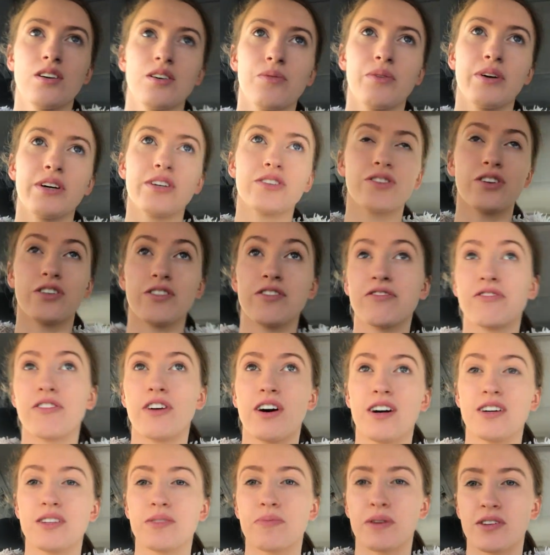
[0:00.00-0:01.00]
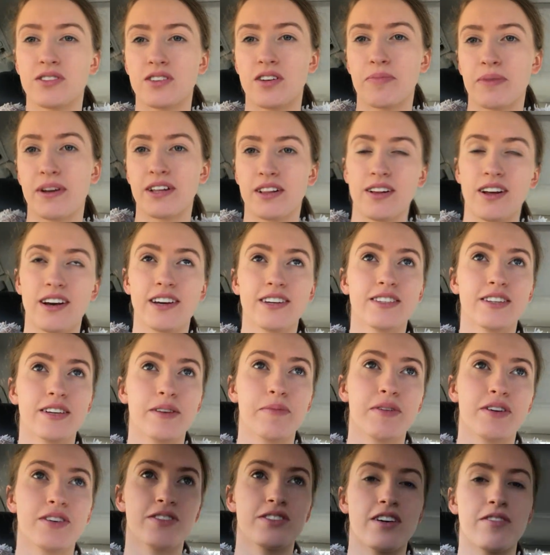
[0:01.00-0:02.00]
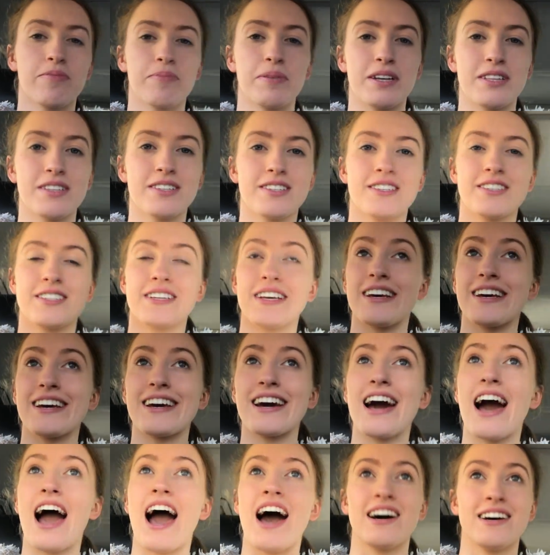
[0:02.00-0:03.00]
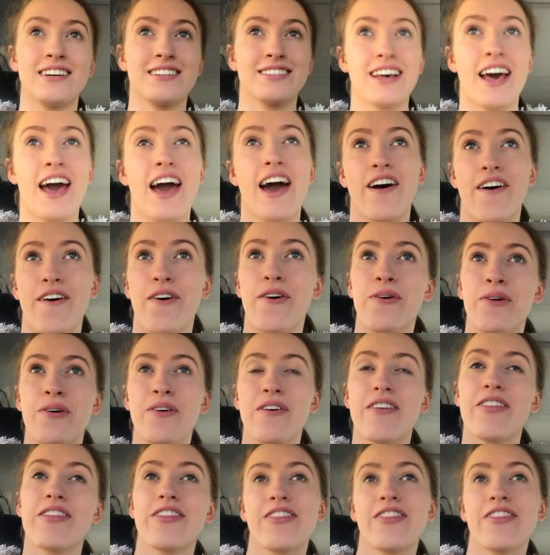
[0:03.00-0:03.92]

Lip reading: The week's gone fast because I've been lazy, because I've been sick as hell.